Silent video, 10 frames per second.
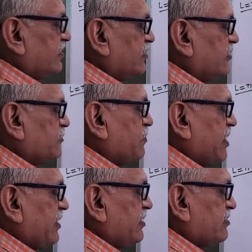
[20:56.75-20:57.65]
is
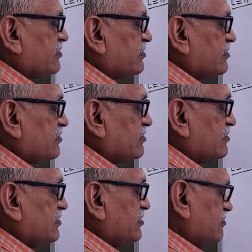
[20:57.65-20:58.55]
pi
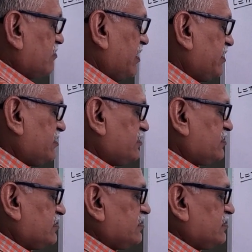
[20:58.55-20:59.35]
minus